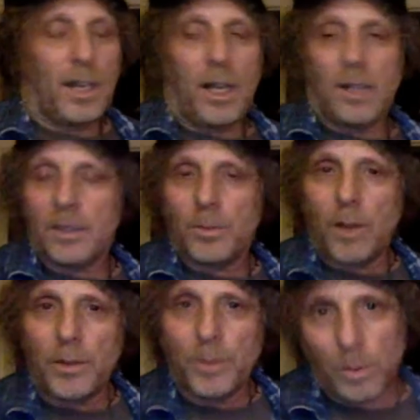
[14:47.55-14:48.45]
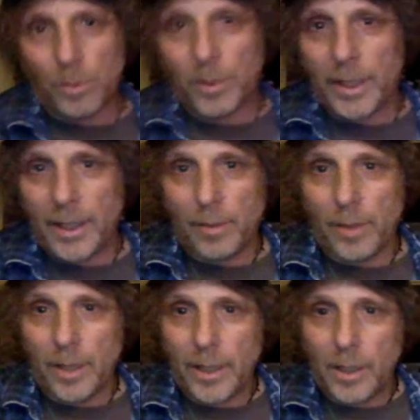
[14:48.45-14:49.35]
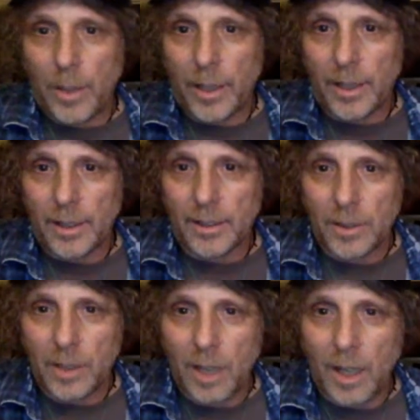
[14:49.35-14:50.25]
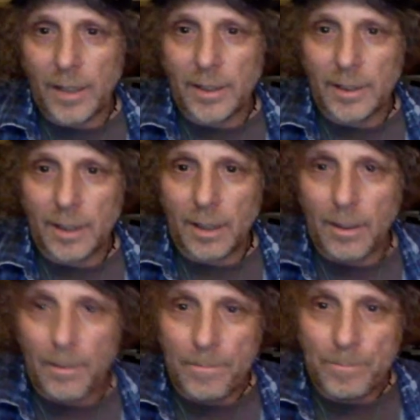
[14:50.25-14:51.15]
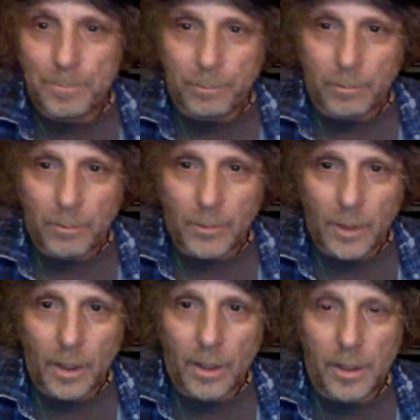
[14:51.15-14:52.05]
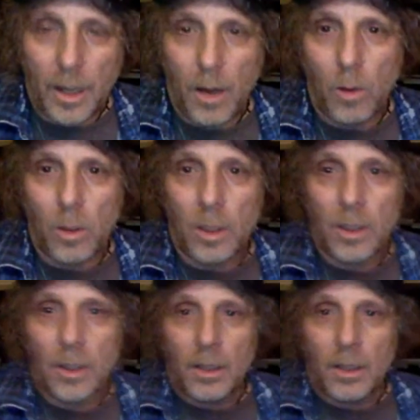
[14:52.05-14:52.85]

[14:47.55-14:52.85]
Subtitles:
I'll just run through it really, really quick so you guys know